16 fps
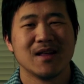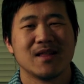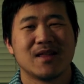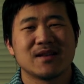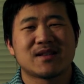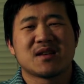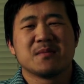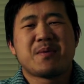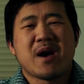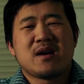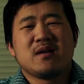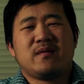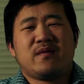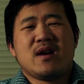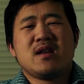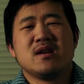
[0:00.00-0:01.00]
This
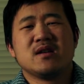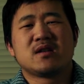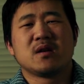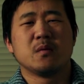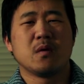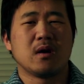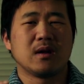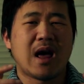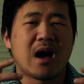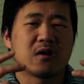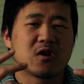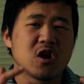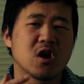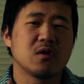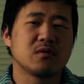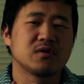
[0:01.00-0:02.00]
competitive advantage will allow
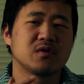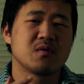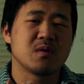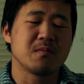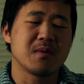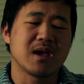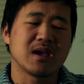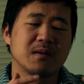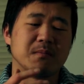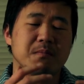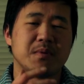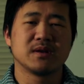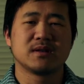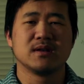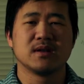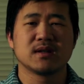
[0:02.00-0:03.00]
Coke to remain in
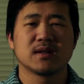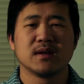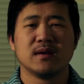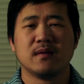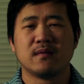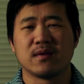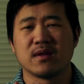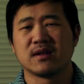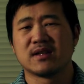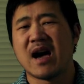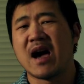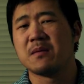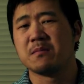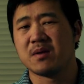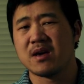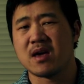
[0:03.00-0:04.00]
business for the
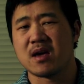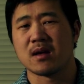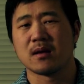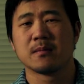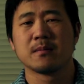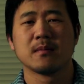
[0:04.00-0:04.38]
time being.